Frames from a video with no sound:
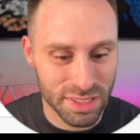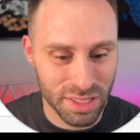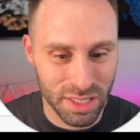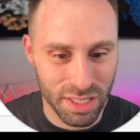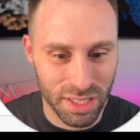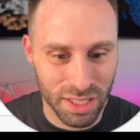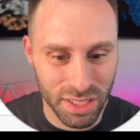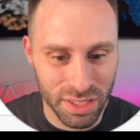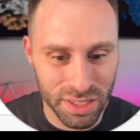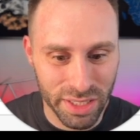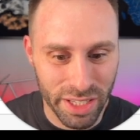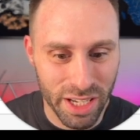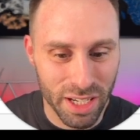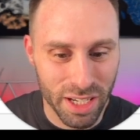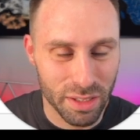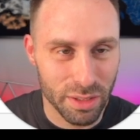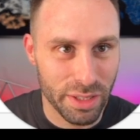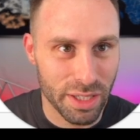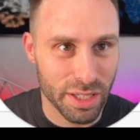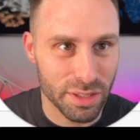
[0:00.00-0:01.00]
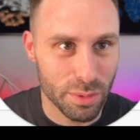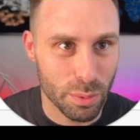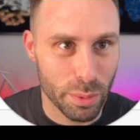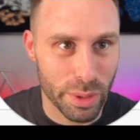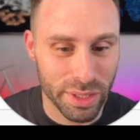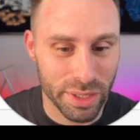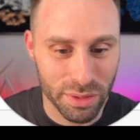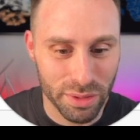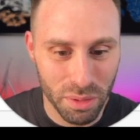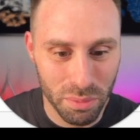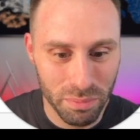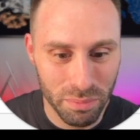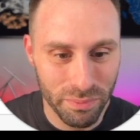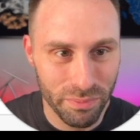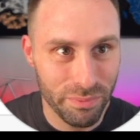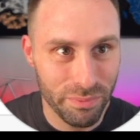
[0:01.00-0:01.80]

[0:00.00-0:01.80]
entirely at random.